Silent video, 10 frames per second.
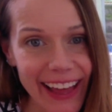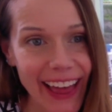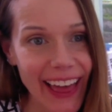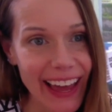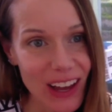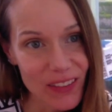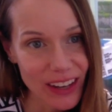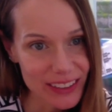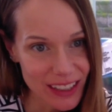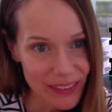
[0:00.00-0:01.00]
I hope
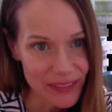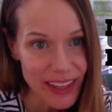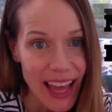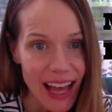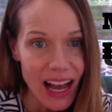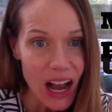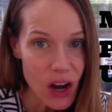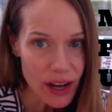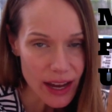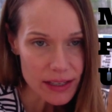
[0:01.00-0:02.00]
that was awesome.
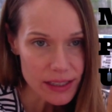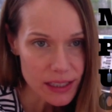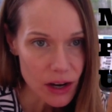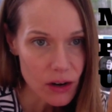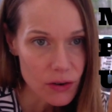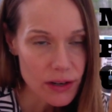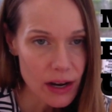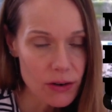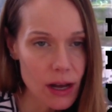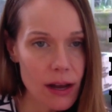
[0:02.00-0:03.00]
Okay, so now
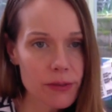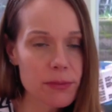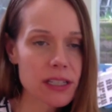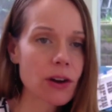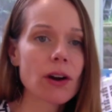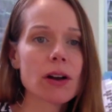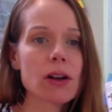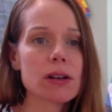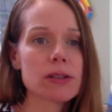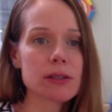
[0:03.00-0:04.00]
you have your
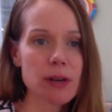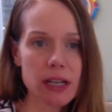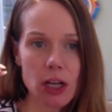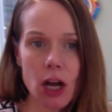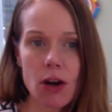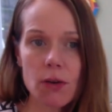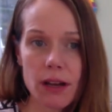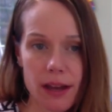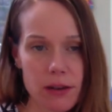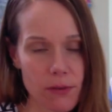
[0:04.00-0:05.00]
materials ready to
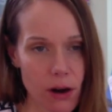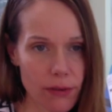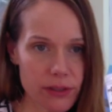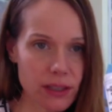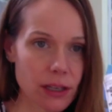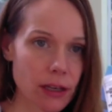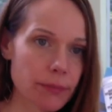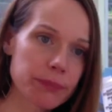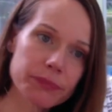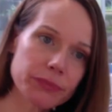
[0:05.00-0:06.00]
go, and you obviously
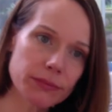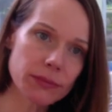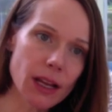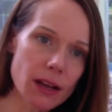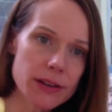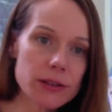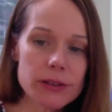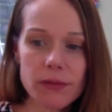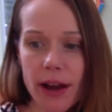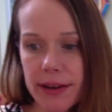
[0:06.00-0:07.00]
need your
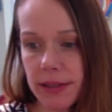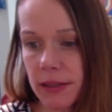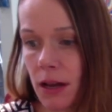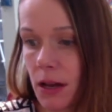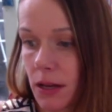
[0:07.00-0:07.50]
device.